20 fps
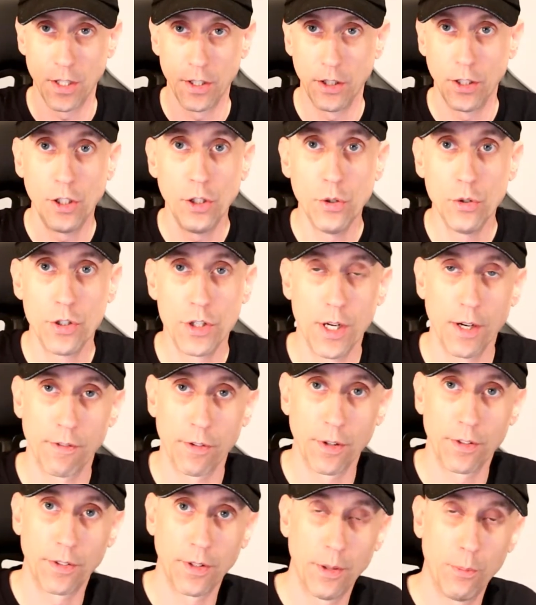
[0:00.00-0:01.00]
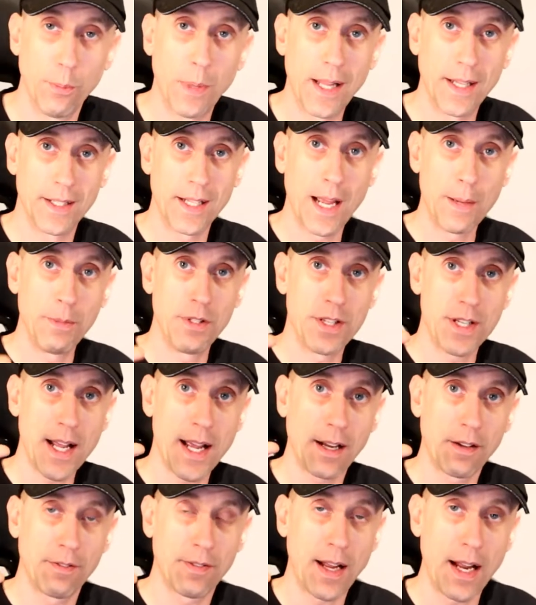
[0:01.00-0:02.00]
a huge difference, and by the time you
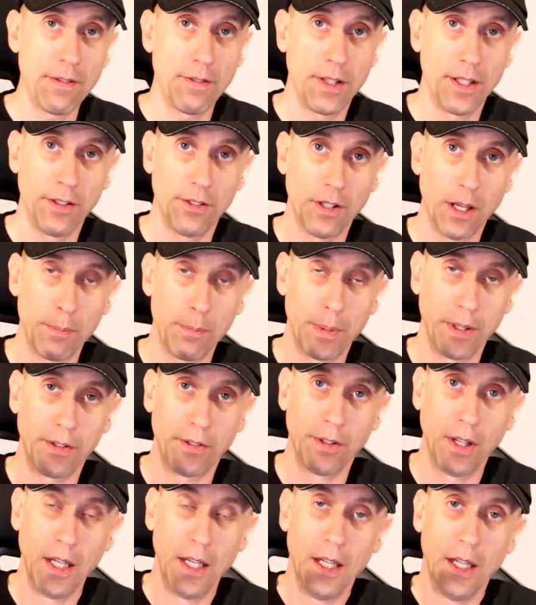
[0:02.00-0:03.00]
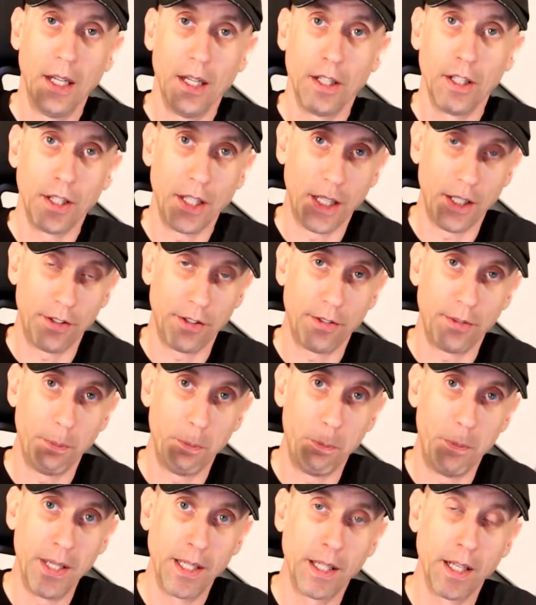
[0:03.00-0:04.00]
stack 5 of these up, it's
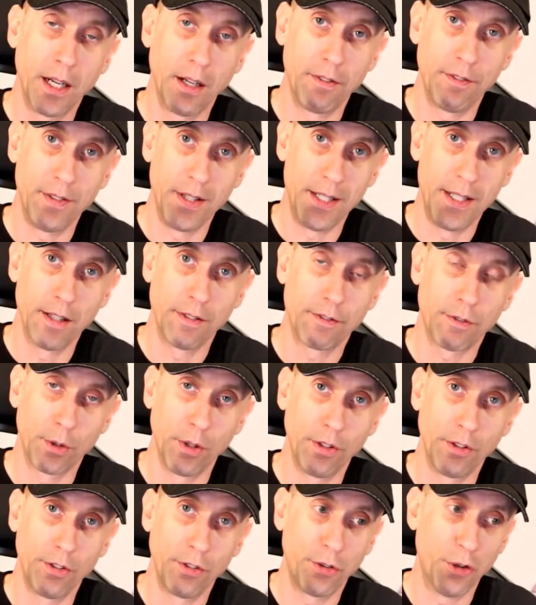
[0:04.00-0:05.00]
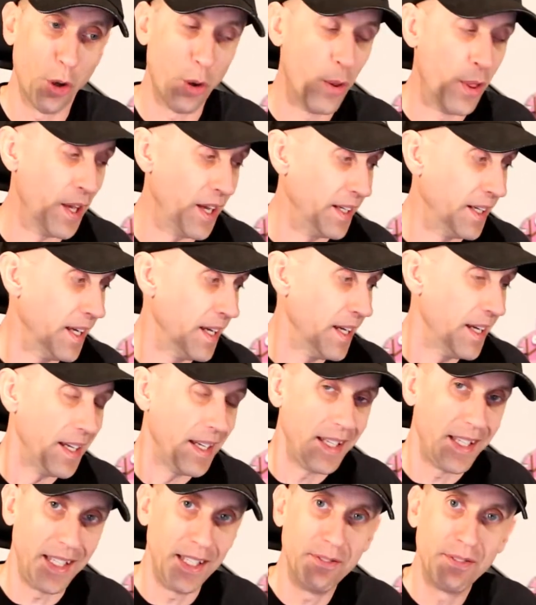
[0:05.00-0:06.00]
big enough difference so that
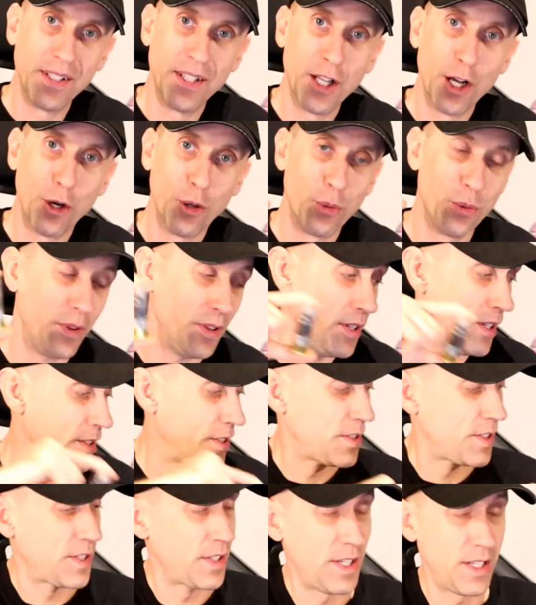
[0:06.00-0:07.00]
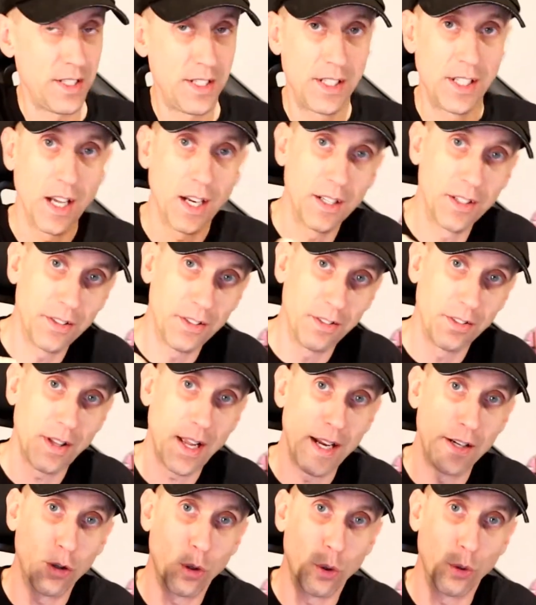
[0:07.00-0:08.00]
even though this gun is
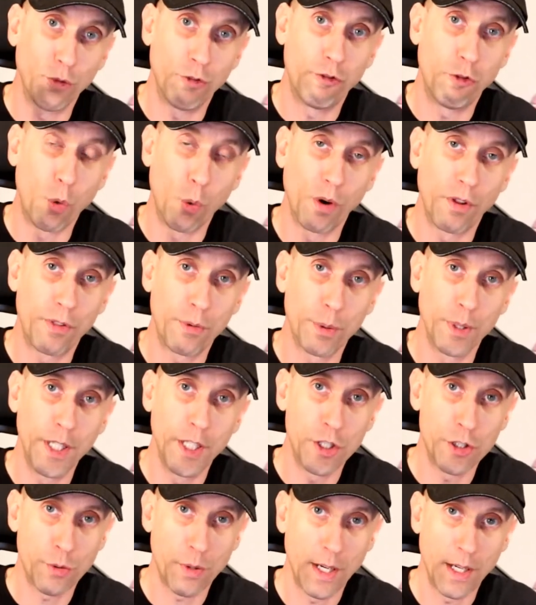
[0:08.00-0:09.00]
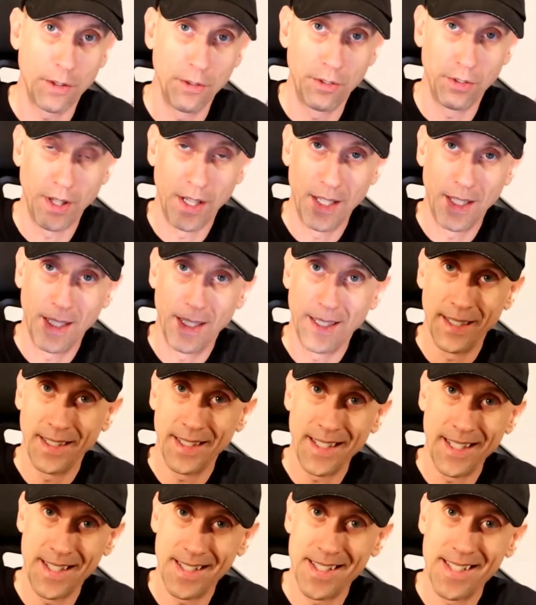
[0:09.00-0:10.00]
designed to hold 4 3-inch rounds,
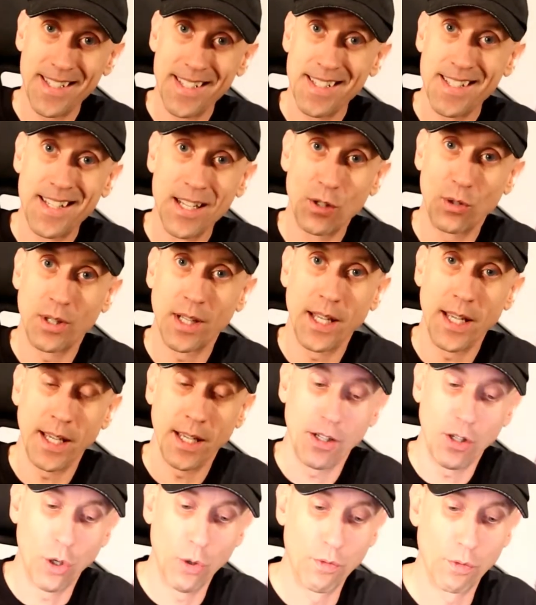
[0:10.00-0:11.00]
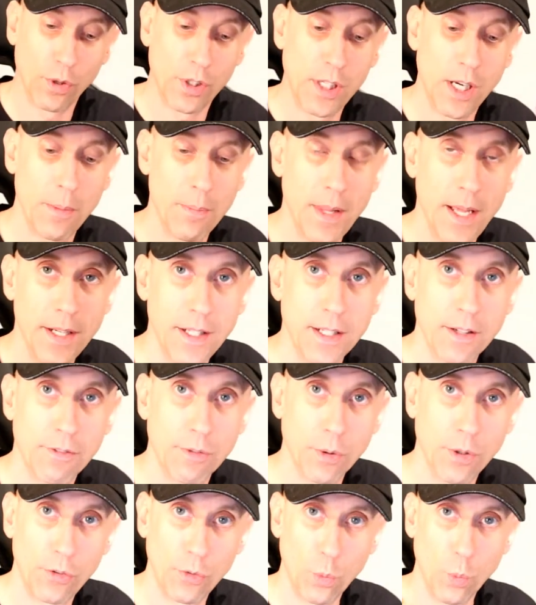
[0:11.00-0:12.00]
it still can't overcome that
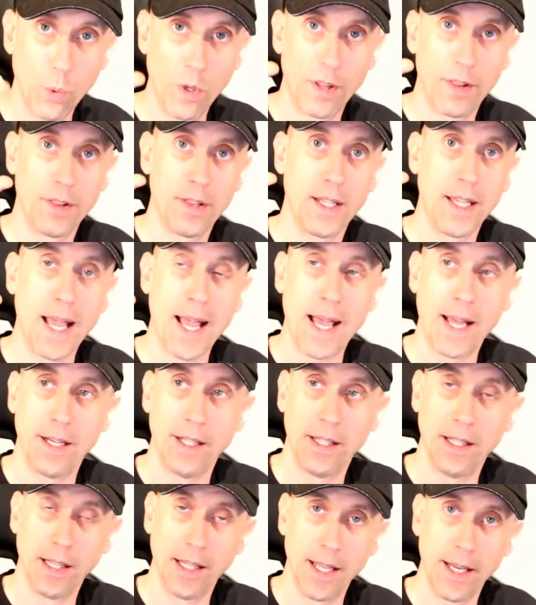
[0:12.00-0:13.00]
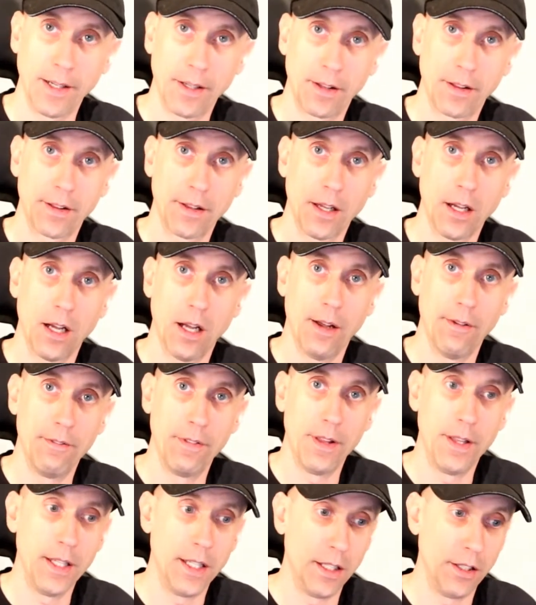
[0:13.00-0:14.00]
difference with the added length
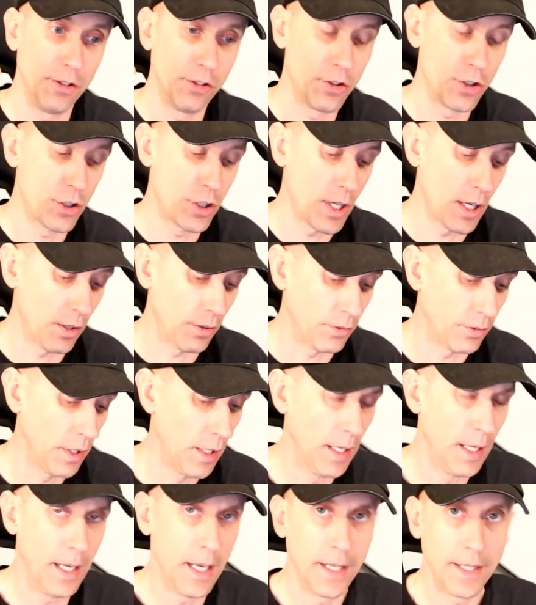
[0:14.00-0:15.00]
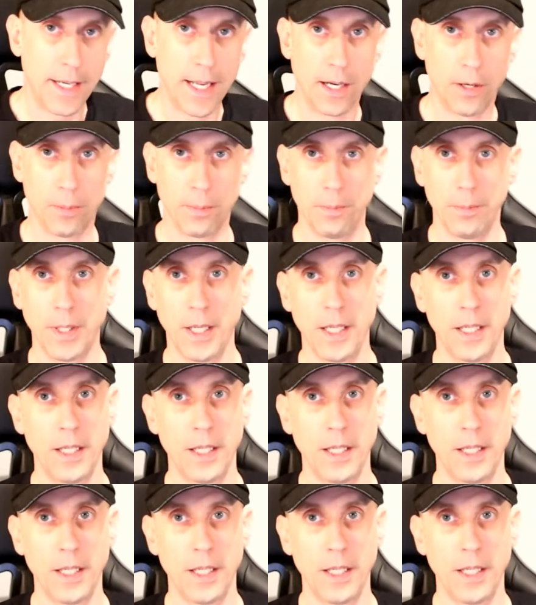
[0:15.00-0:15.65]
of these shells. Now,